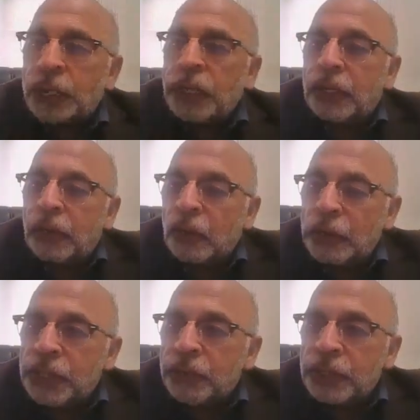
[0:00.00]

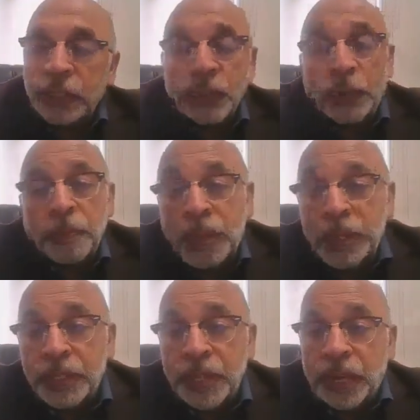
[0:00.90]
technology, which is not my
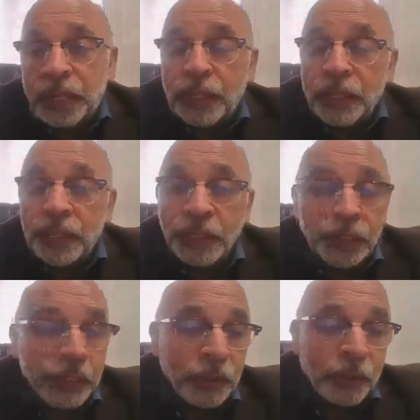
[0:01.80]
strength,
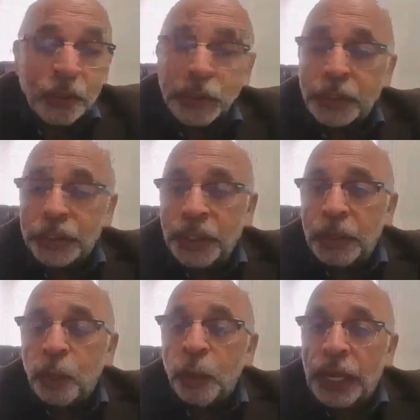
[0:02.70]
got
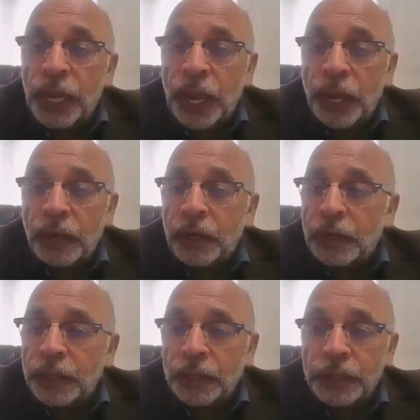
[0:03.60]
in way,
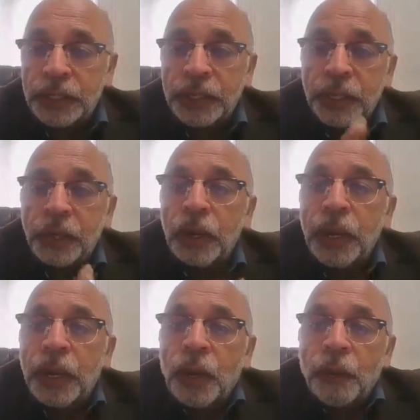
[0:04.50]
and this
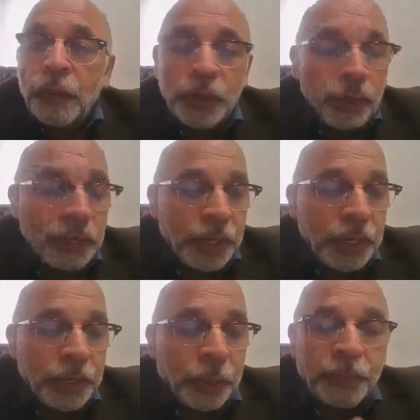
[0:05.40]
video was
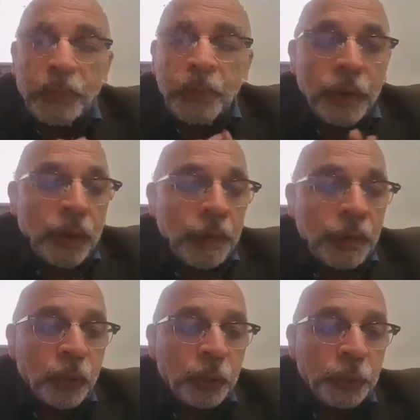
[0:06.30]
interrupted,
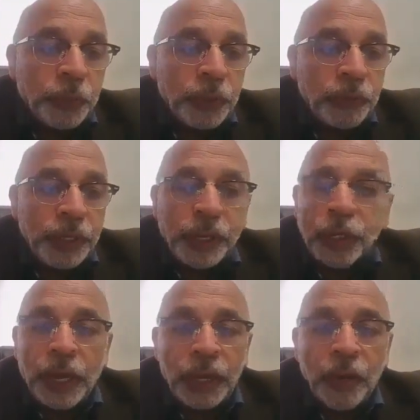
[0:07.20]
but hope we
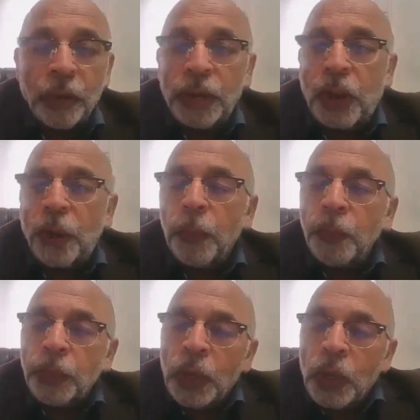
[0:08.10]
can carry on now.
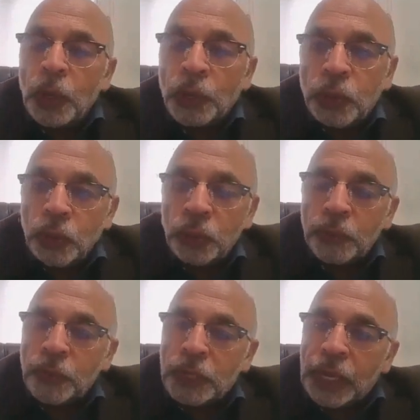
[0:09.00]

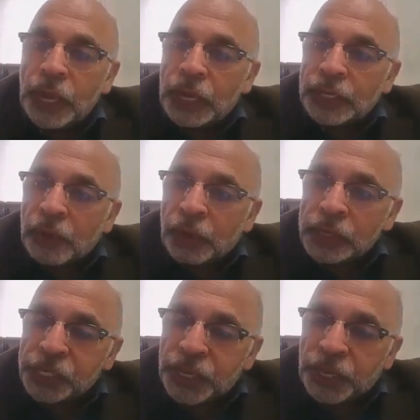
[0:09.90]
So as I
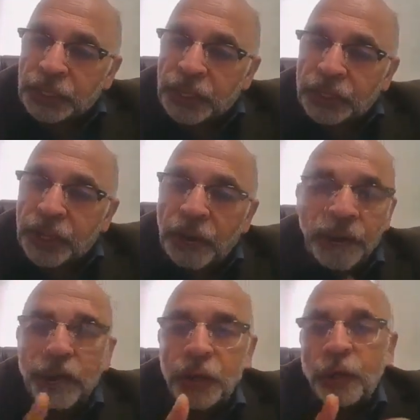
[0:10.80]
was sharing that
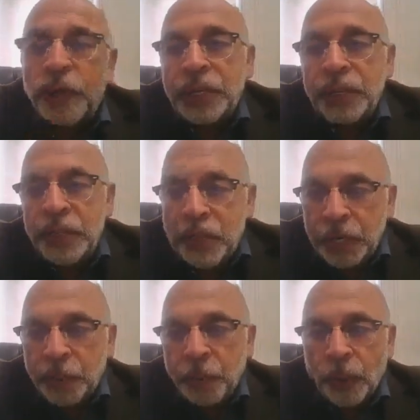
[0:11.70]
every one of us
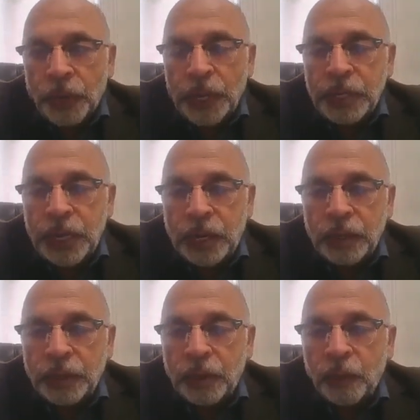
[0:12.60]
eat porridge,
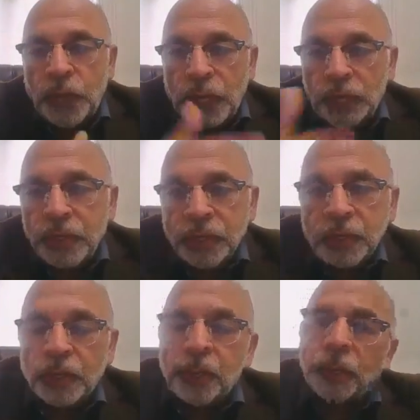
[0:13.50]
and
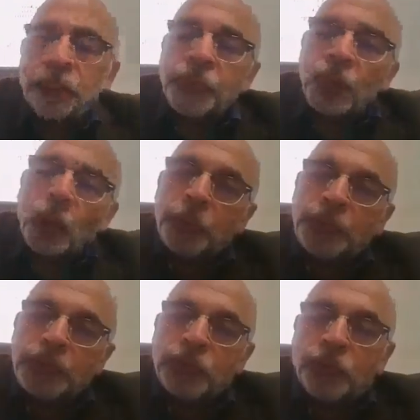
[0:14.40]
various
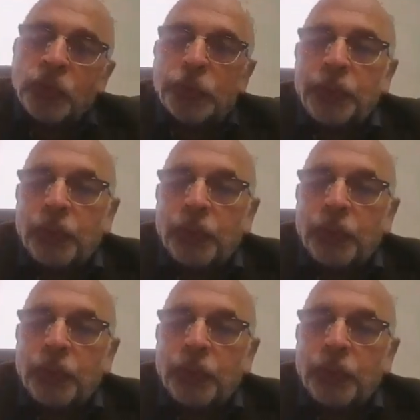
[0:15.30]
options for